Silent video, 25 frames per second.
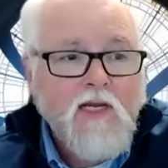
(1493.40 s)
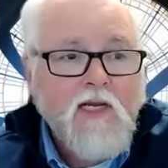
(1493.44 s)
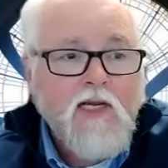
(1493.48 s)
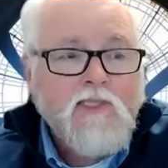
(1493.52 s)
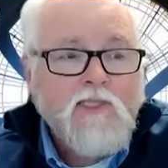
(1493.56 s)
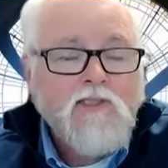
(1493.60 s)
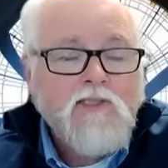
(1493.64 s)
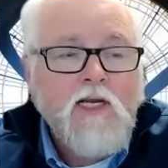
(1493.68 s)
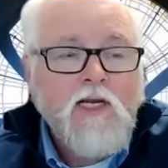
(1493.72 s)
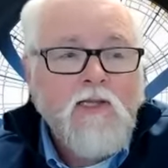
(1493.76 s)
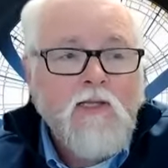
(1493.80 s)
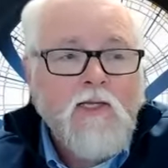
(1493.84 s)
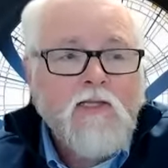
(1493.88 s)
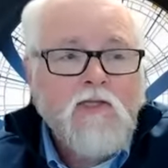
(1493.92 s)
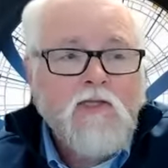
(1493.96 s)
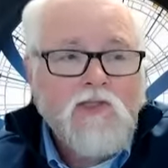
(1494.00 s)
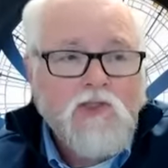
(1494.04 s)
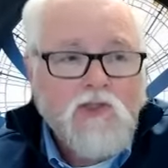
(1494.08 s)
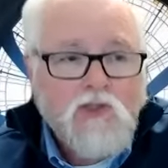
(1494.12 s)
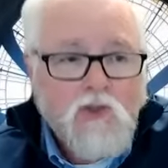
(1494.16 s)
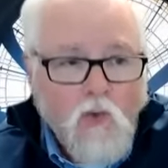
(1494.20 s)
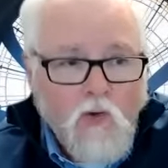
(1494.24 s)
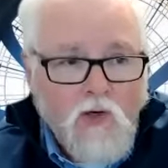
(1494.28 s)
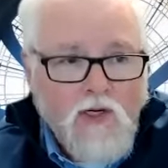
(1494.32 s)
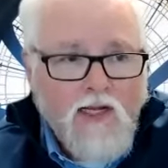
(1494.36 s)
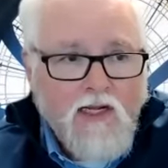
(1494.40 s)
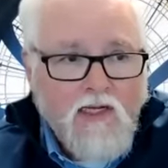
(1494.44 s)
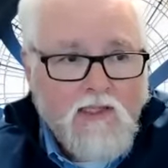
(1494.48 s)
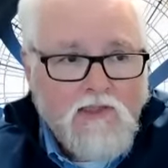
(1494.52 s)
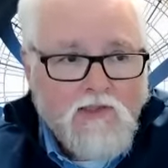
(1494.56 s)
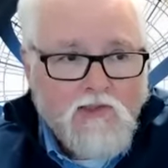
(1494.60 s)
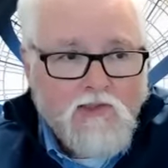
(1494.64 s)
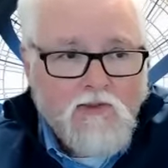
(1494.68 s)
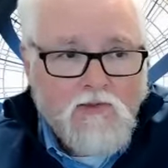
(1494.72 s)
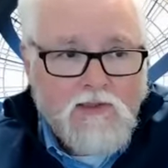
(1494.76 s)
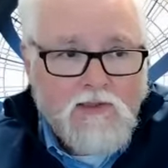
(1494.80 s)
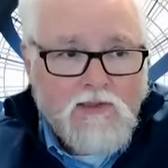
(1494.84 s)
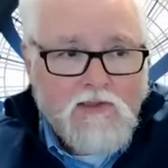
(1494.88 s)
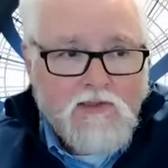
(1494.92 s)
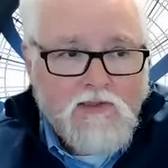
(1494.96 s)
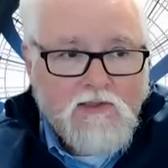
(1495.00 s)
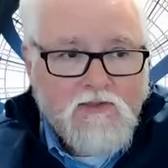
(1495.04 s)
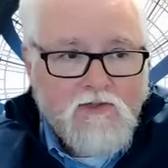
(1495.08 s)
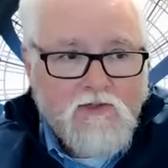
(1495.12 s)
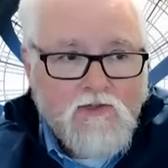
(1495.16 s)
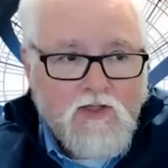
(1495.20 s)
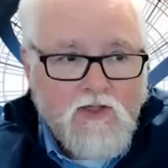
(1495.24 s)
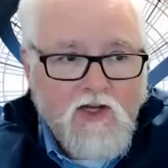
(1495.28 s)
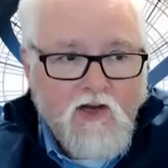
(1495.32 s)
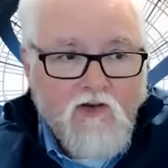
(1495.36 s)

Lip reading: So I think the short answer is